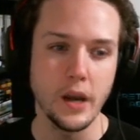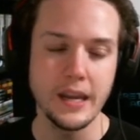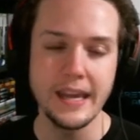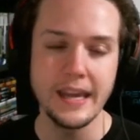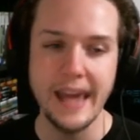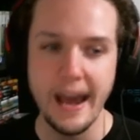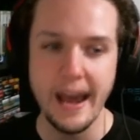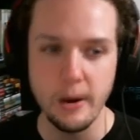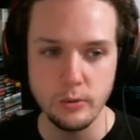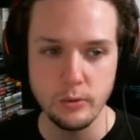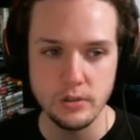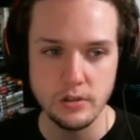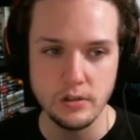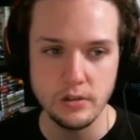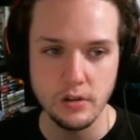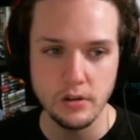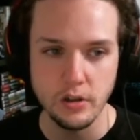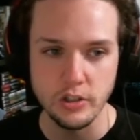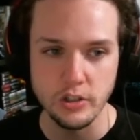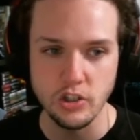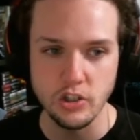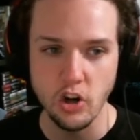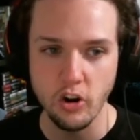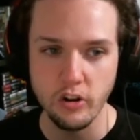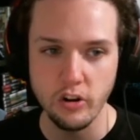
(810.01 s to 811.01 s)
counter on
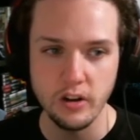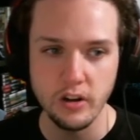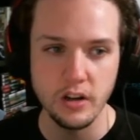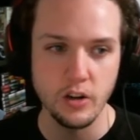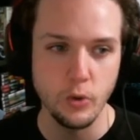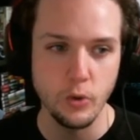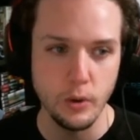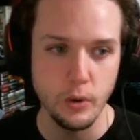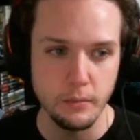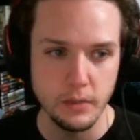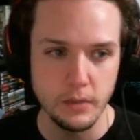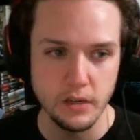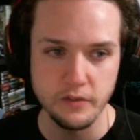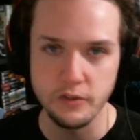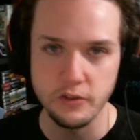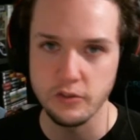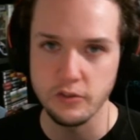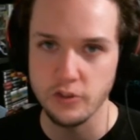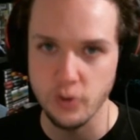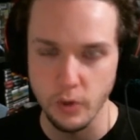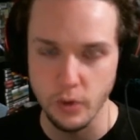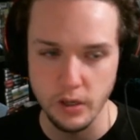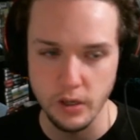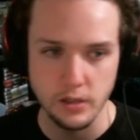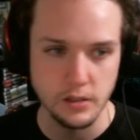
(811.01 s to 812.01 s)
target equipment of your
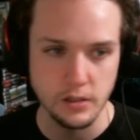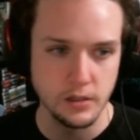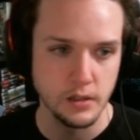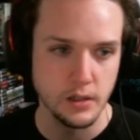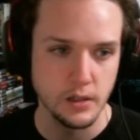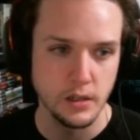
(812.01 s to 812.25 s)
choice,